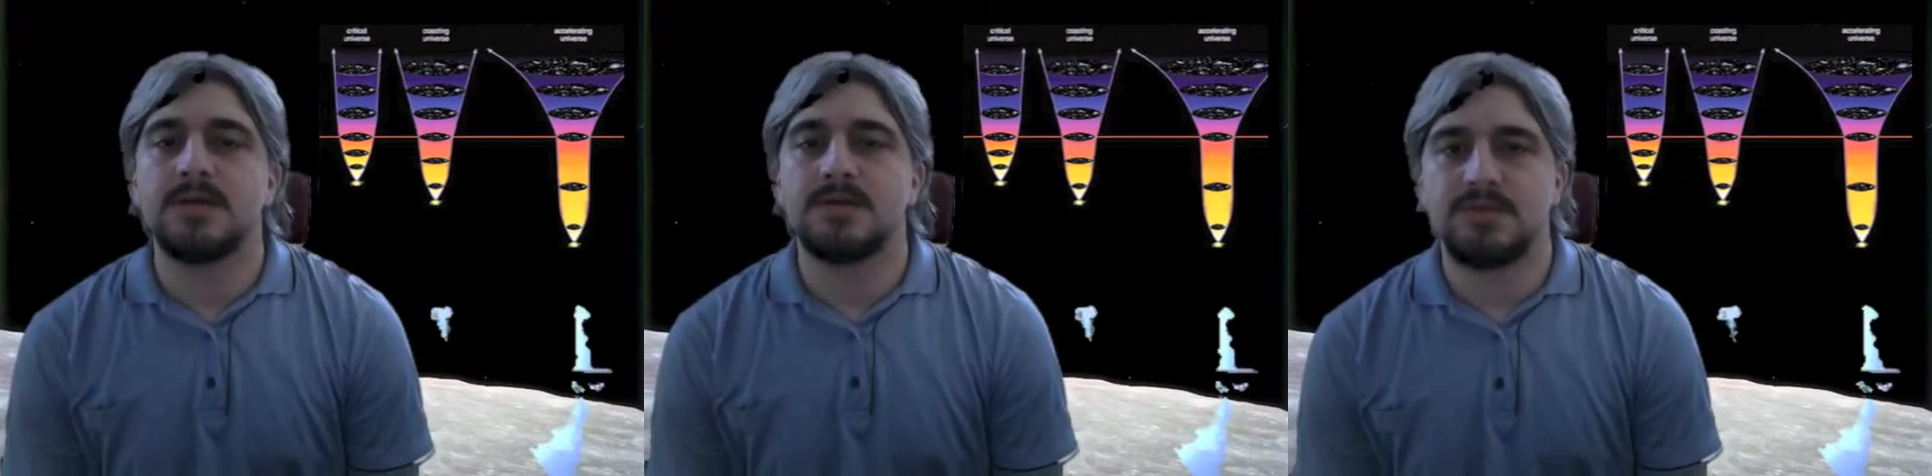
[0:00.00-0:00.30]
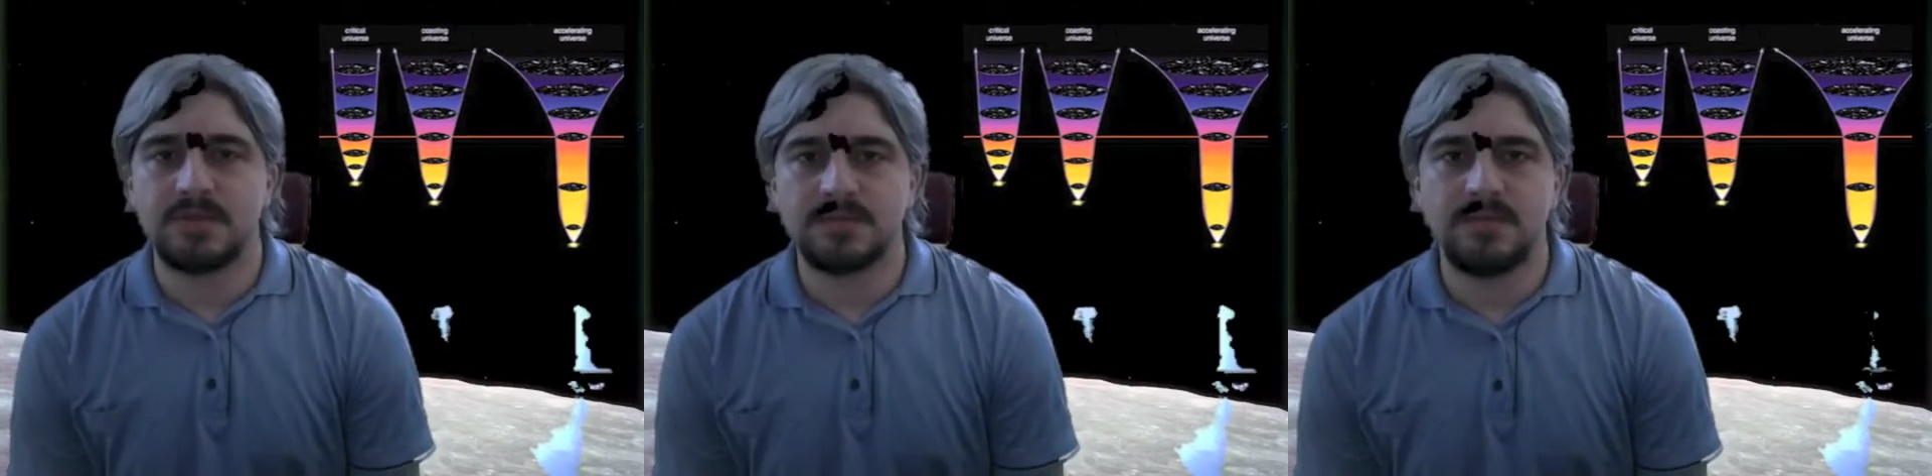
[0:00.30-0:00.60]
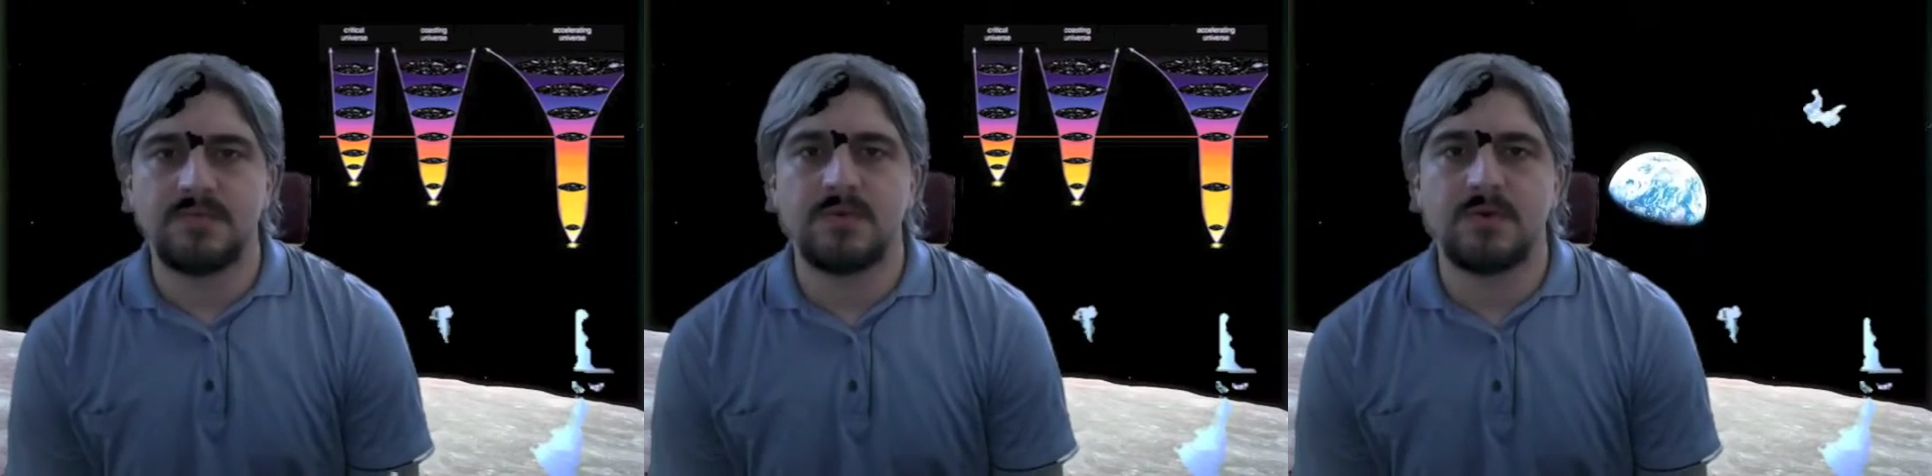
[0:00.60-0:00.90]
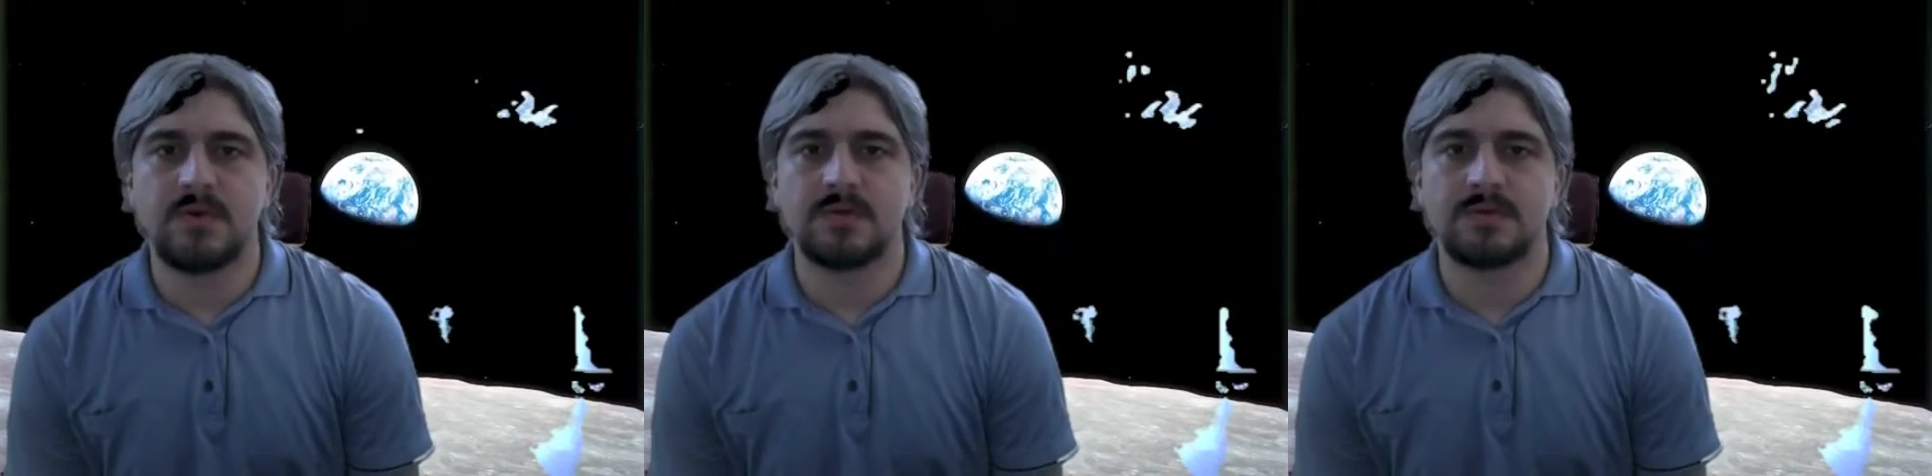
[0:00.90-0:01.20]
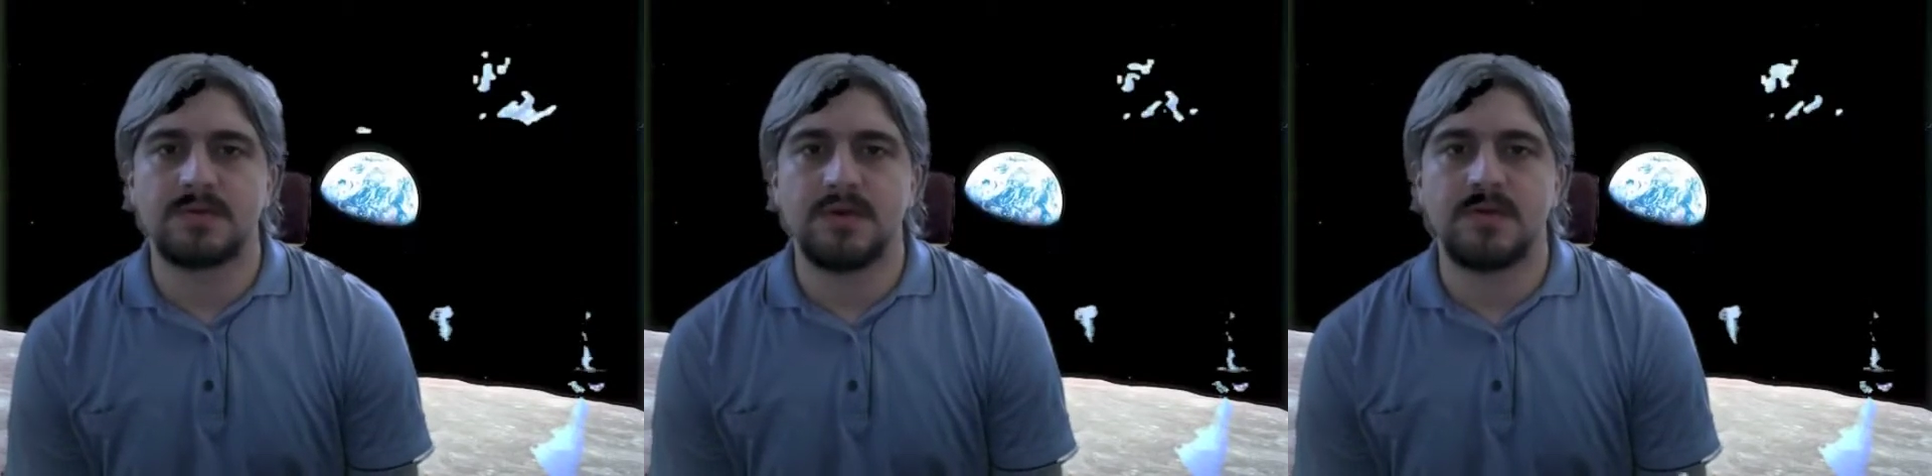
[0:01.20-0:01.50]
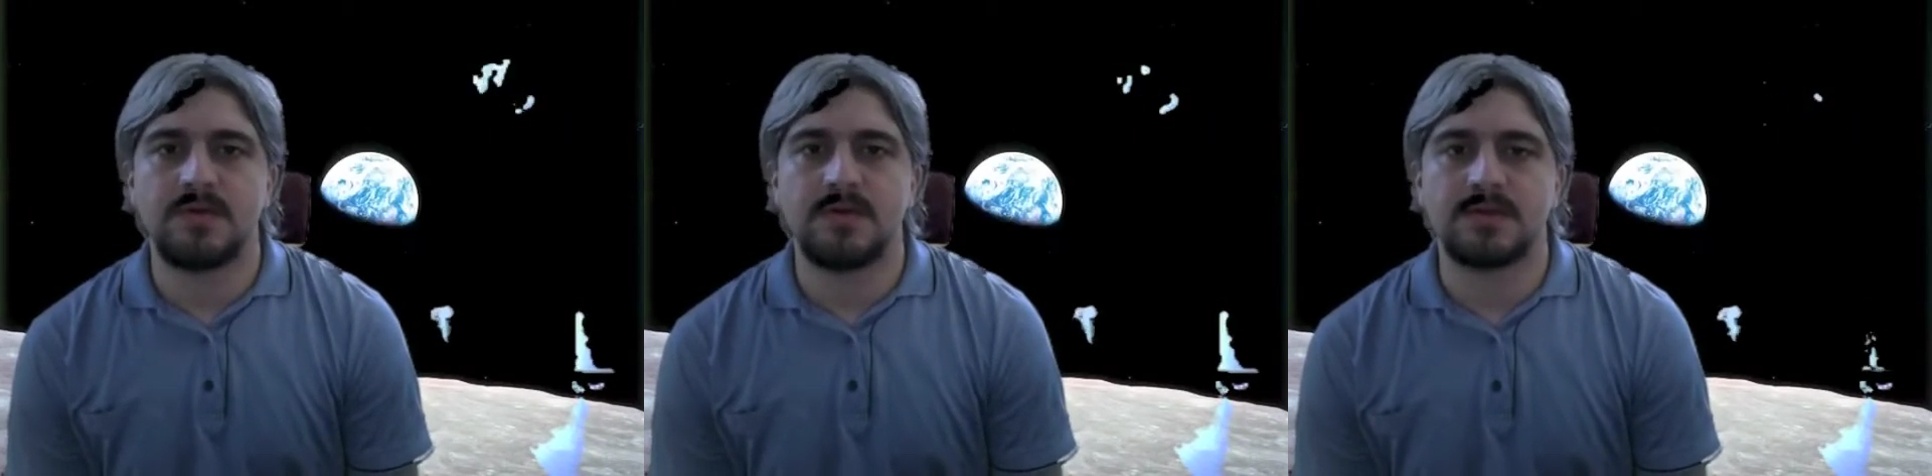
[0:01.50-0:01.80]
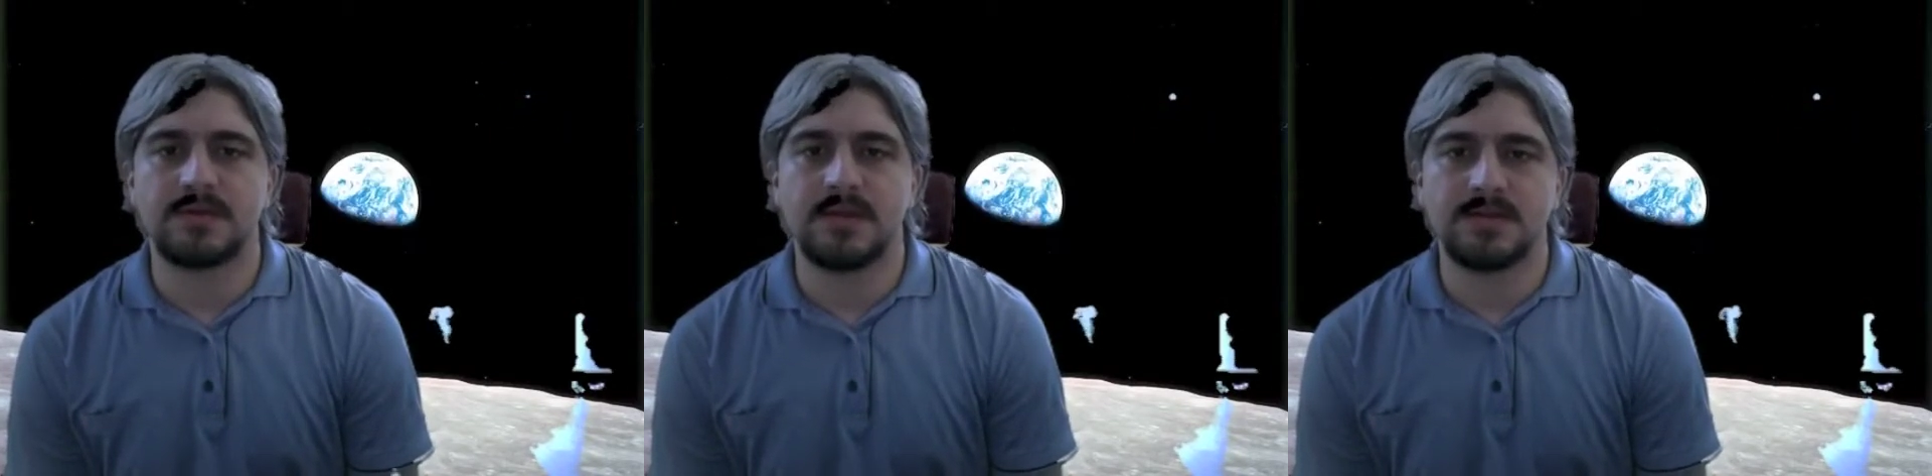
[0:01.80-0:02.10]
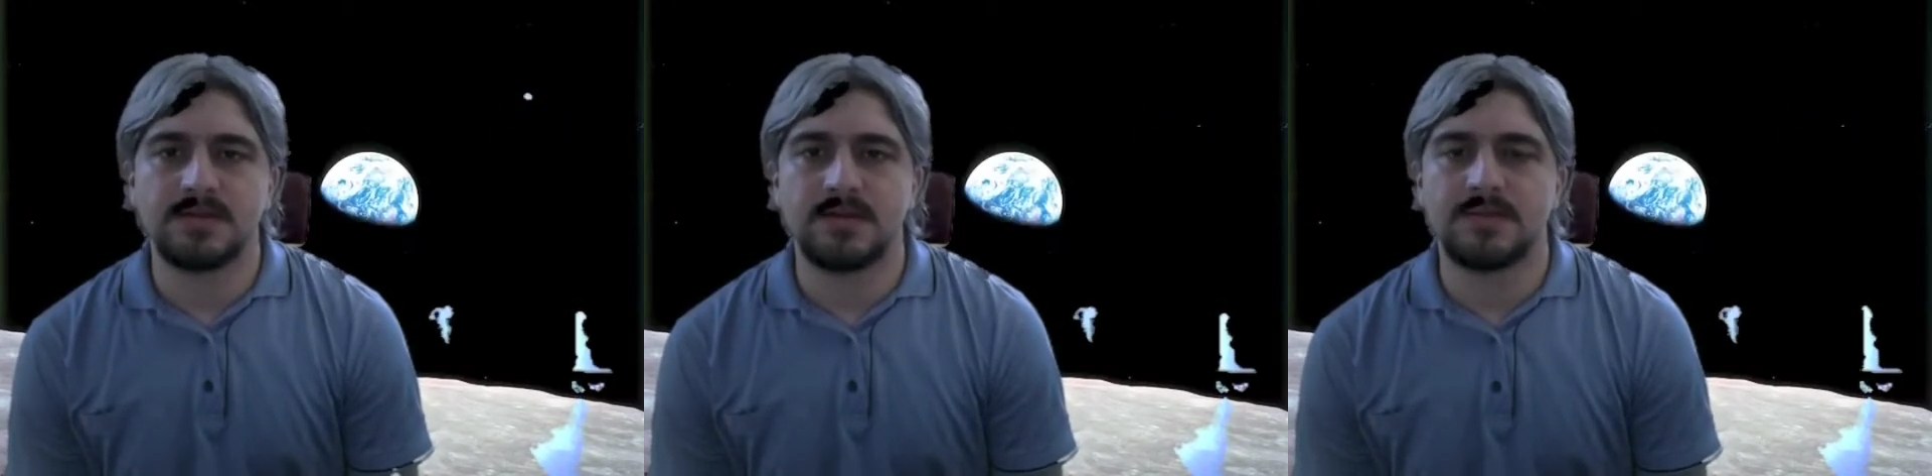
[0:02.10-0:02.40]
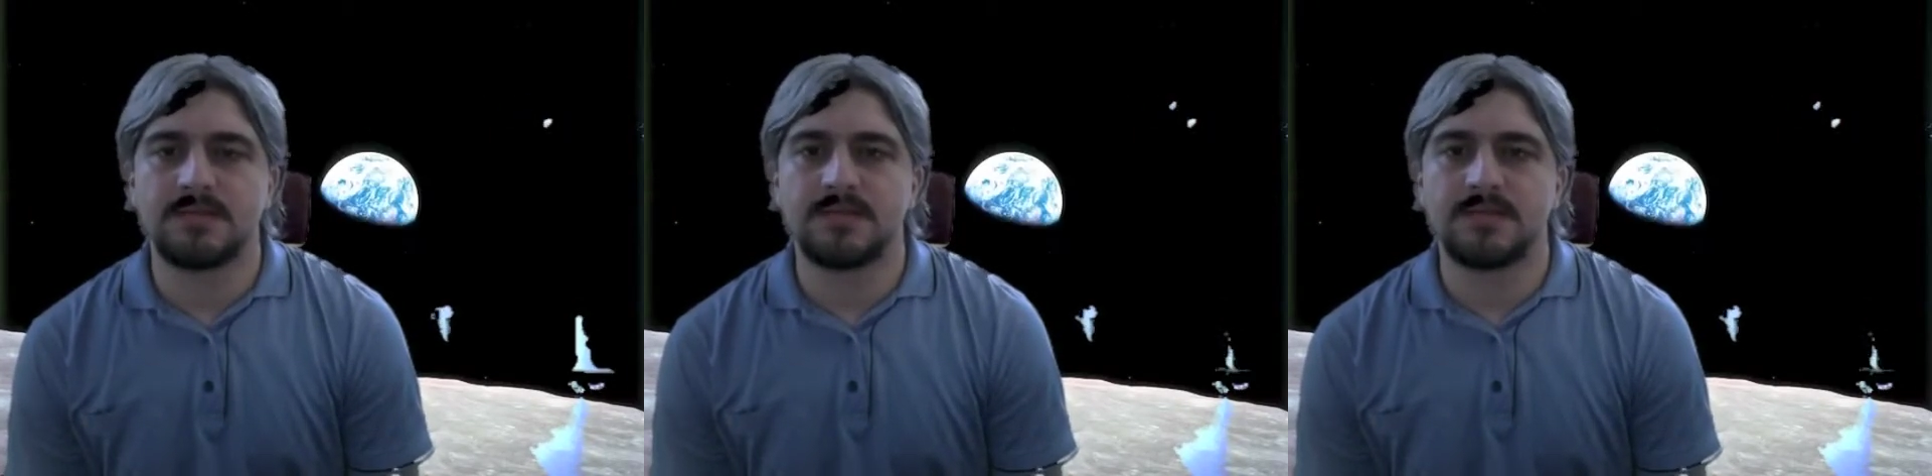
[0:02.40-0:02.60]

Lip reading: Just before the theory is answered,